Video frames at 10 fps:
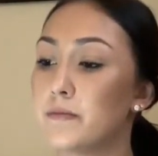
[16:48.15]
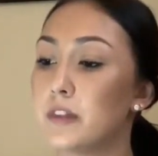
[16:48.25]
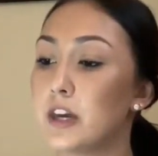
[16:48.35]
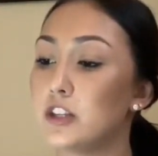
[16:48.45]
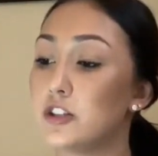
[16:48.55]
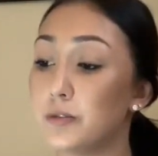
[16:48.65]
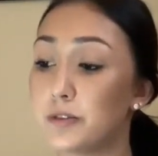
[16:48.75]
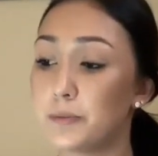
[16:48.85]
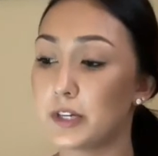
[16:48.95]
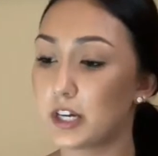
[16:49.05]
they do
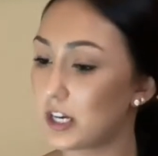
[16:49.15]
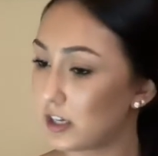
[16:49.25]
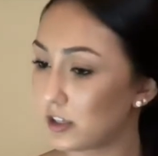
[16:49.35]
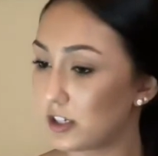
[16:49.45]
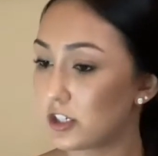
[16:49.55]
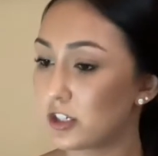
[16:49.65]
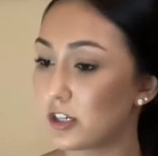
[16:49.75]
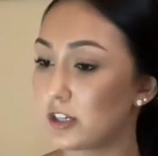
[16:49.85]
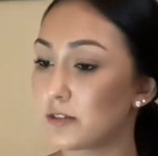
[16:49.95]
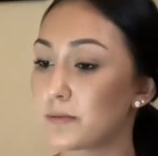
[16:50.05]
speak English
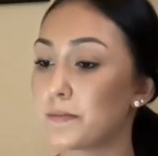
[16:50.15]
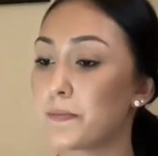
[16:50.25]
as